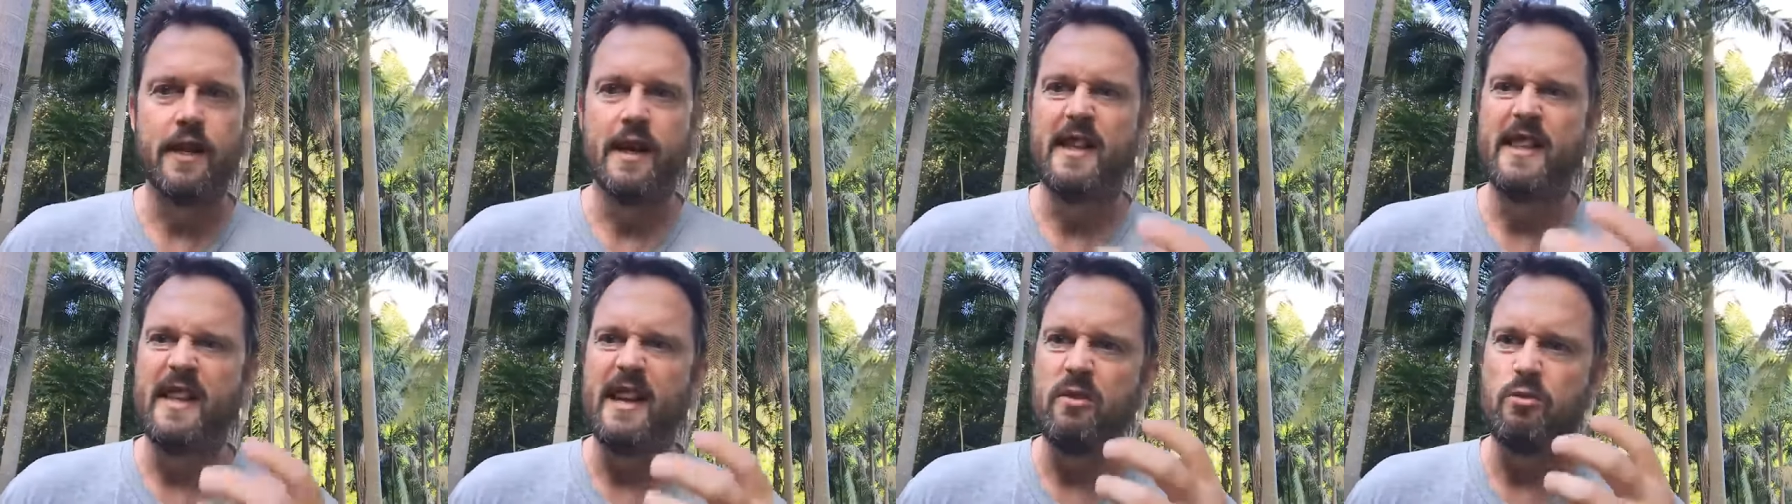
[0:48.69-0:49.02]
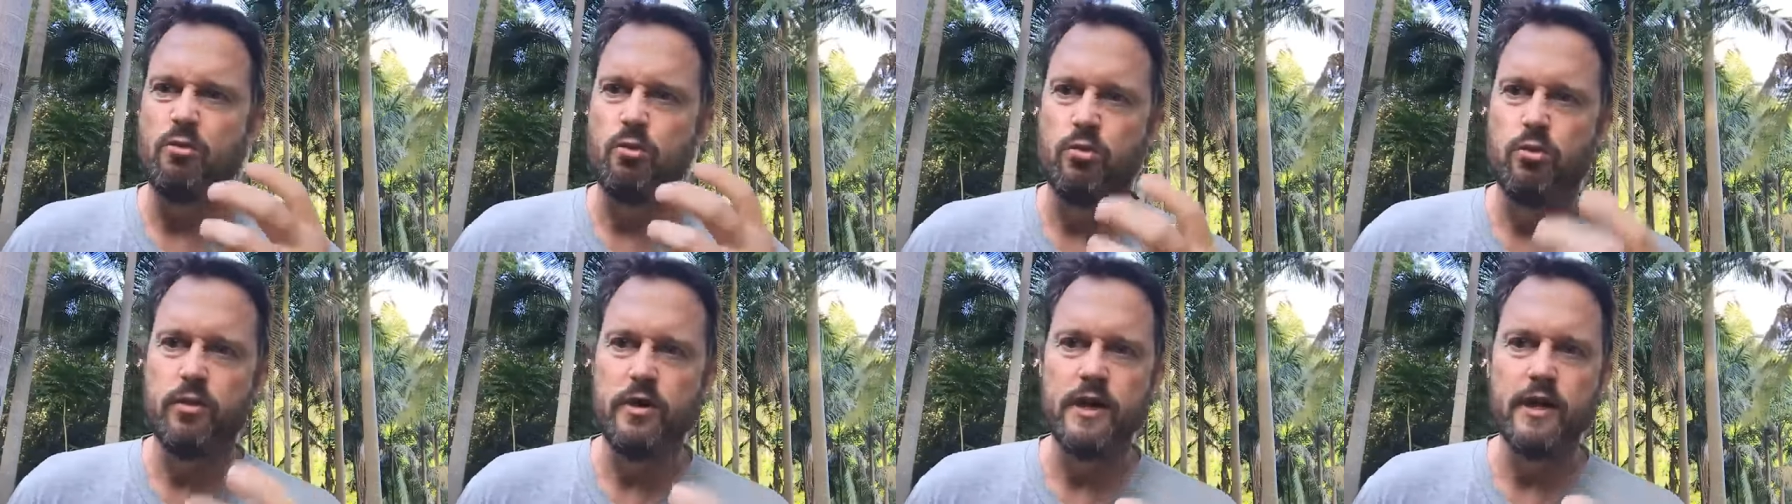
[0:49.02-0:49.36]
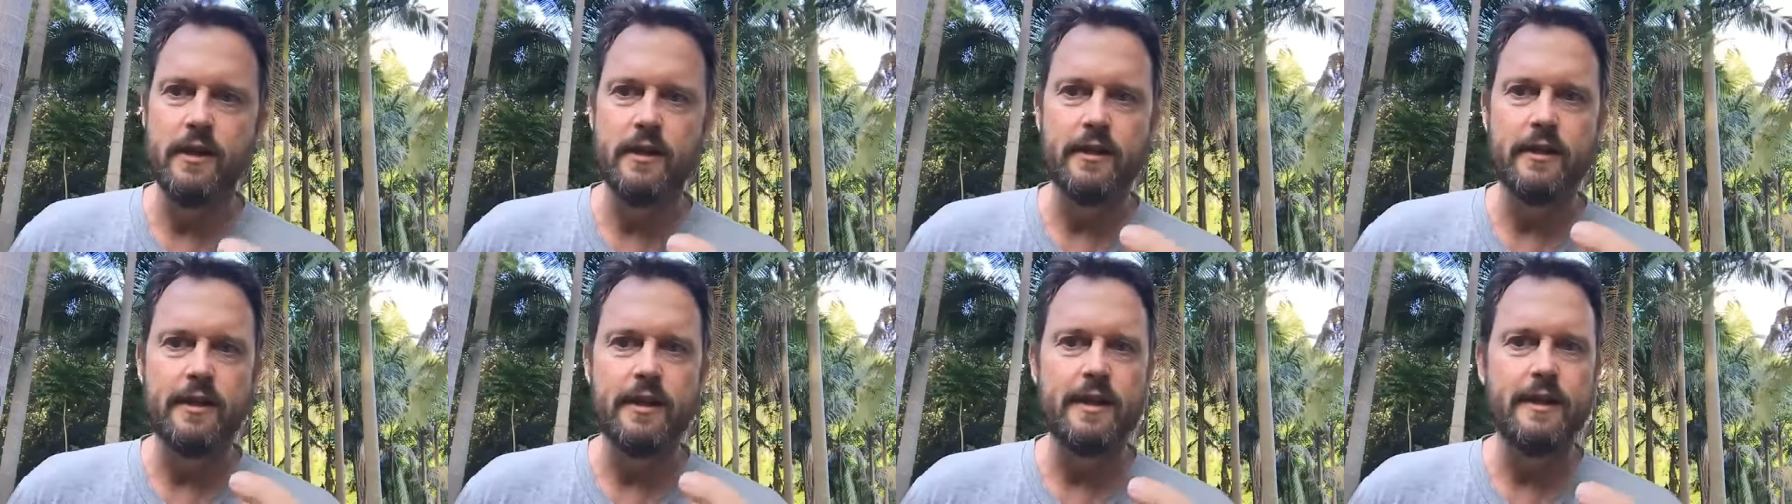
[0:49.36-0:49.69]
that
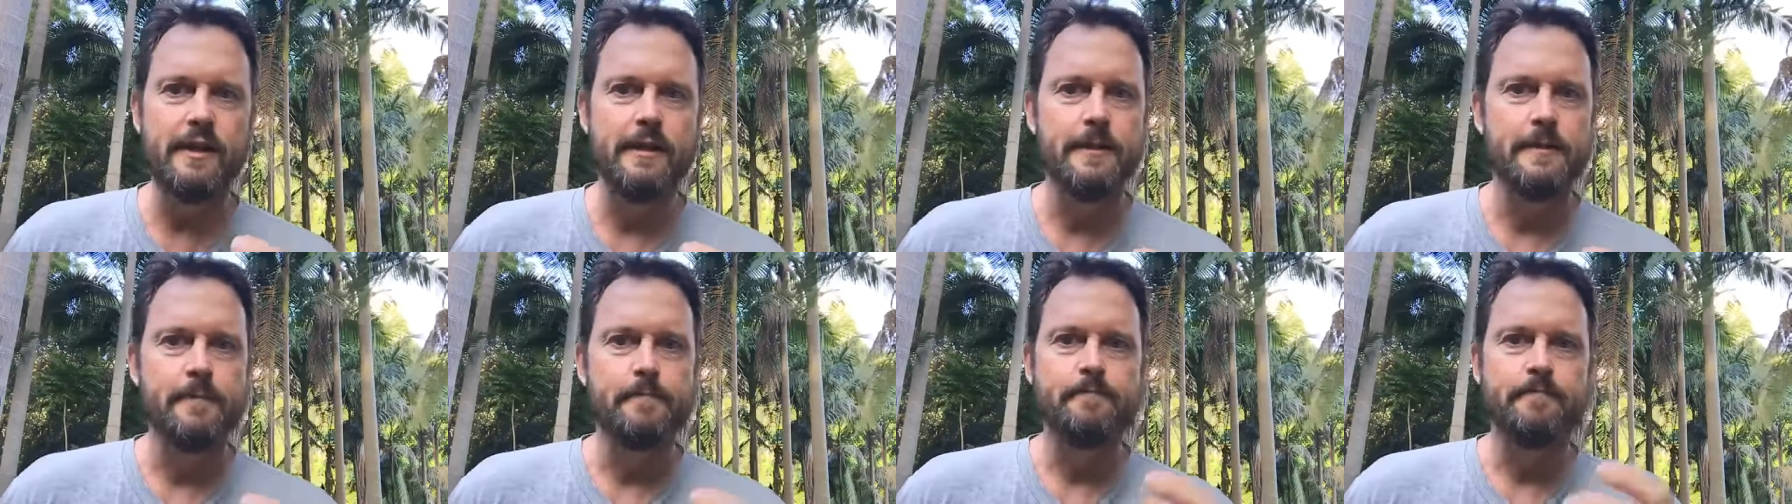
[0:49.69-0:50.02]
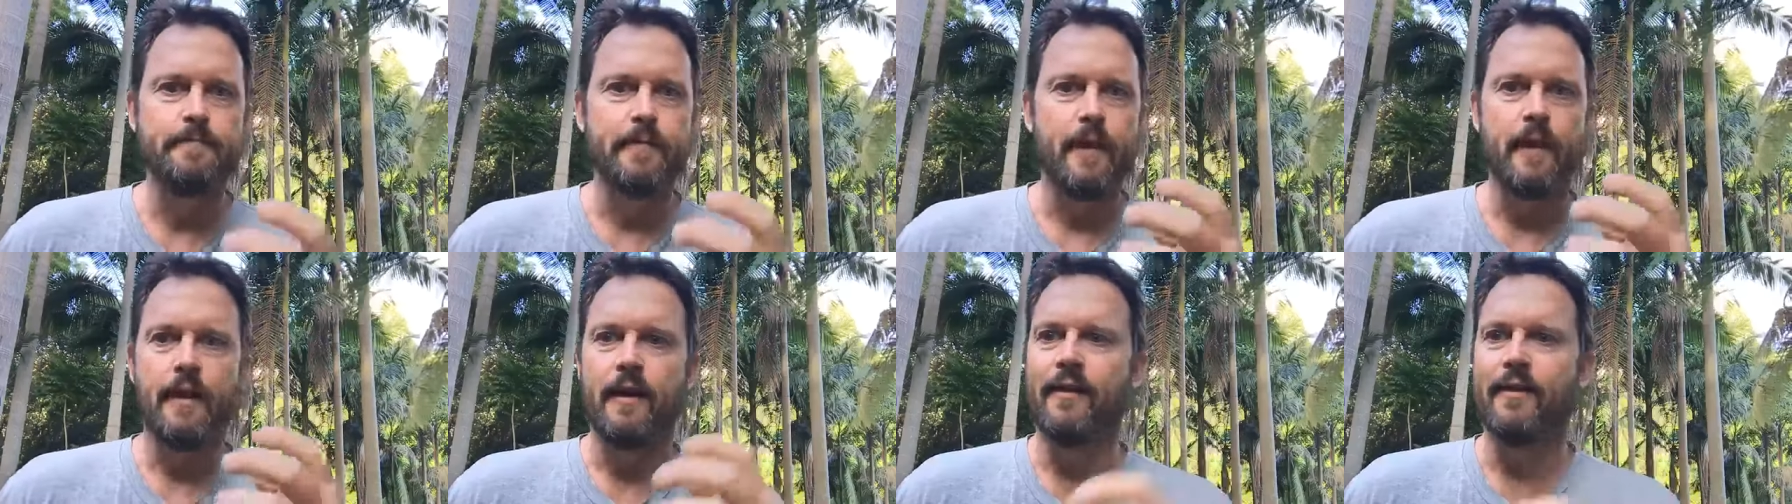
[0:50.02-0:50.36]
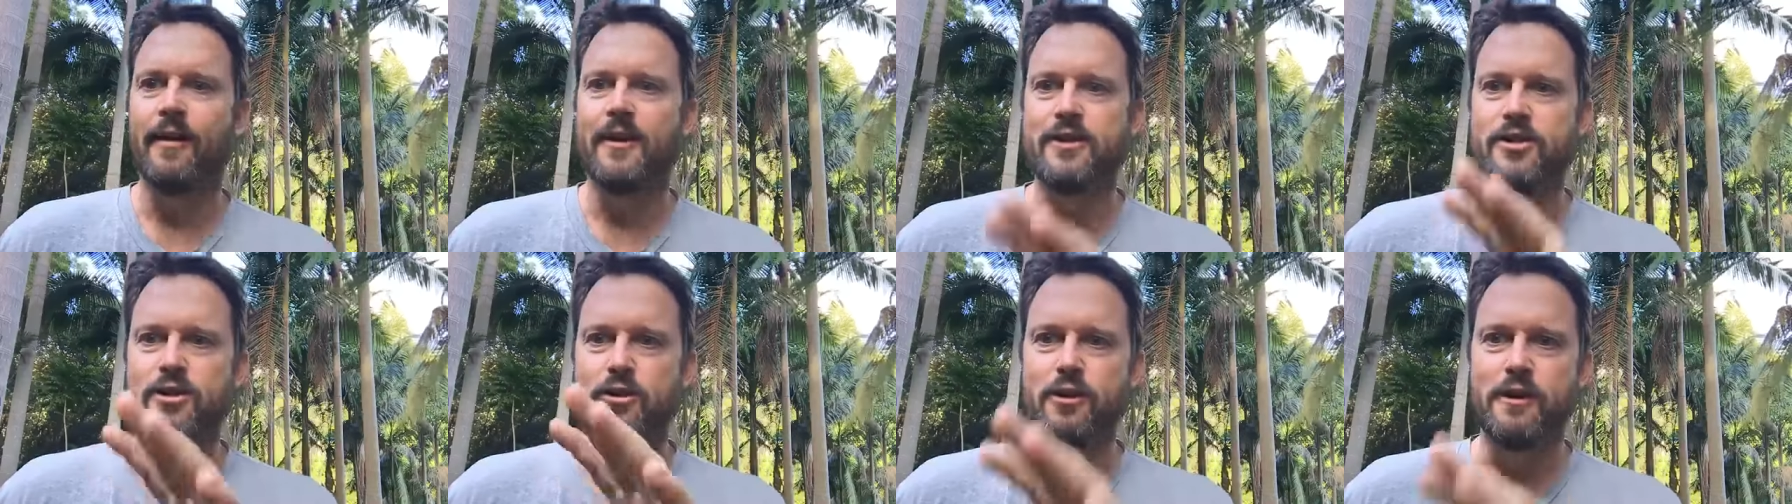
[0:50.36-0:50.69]
really. Hi,
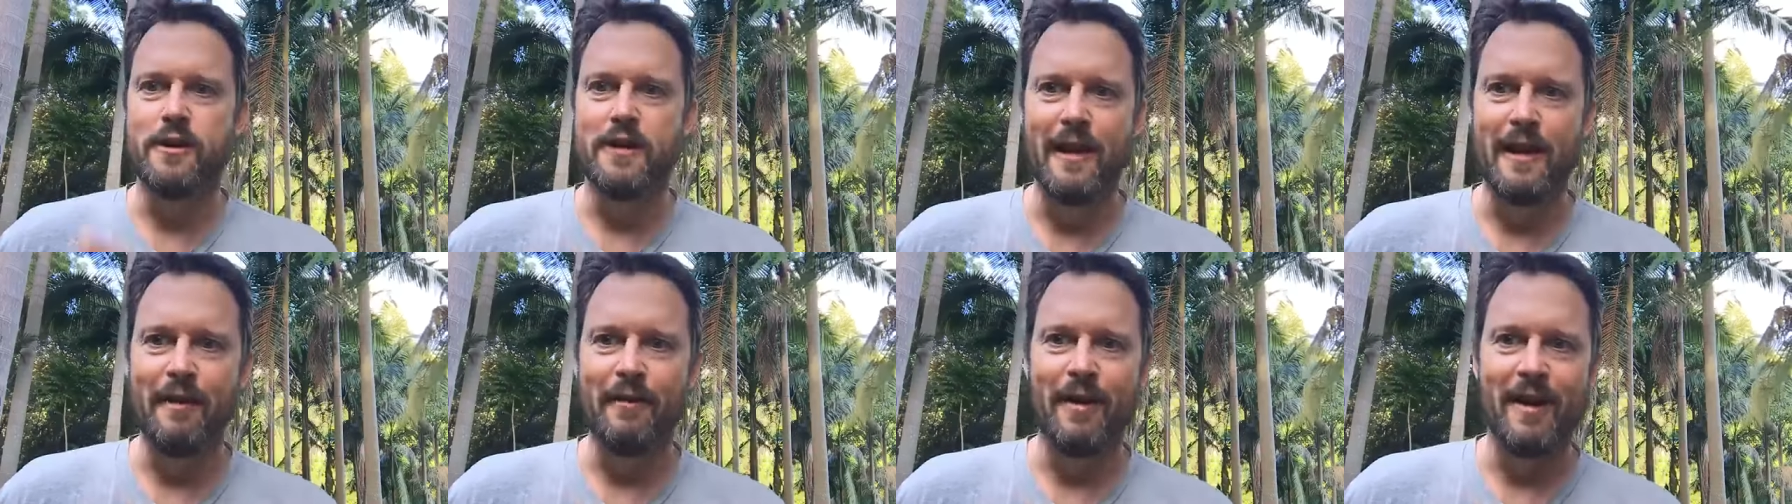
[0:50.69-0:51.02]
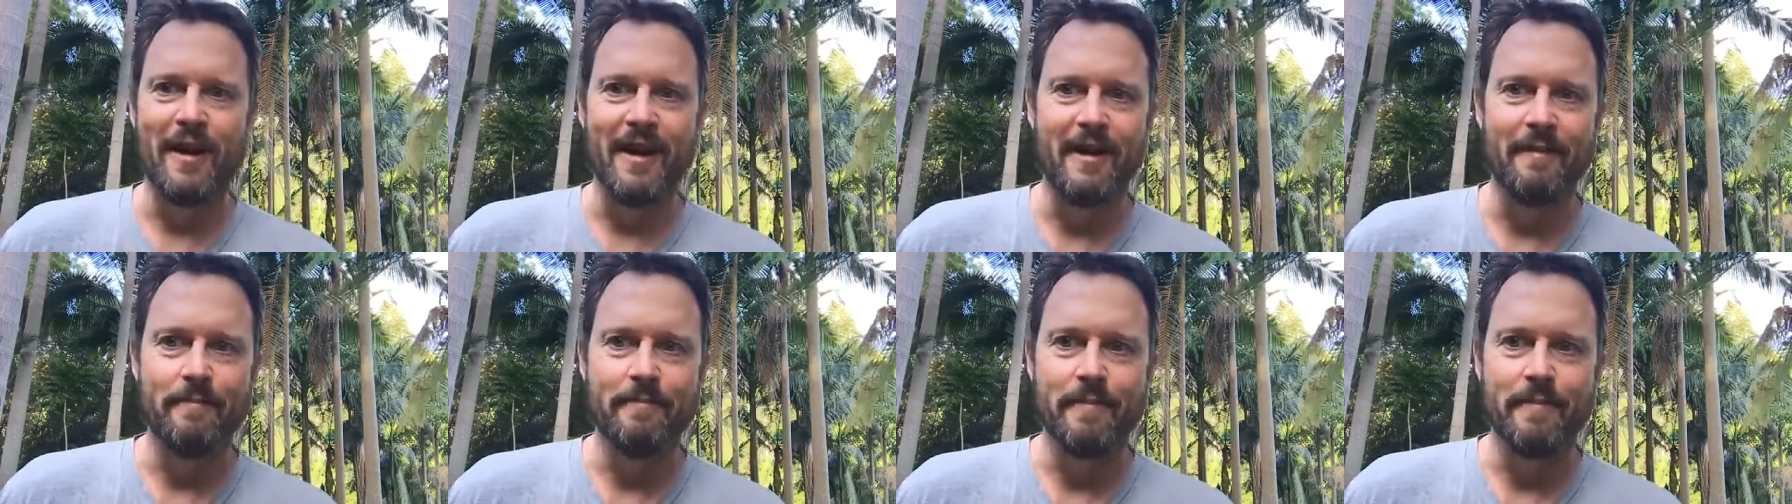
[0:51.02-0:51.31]
Judy. How are you?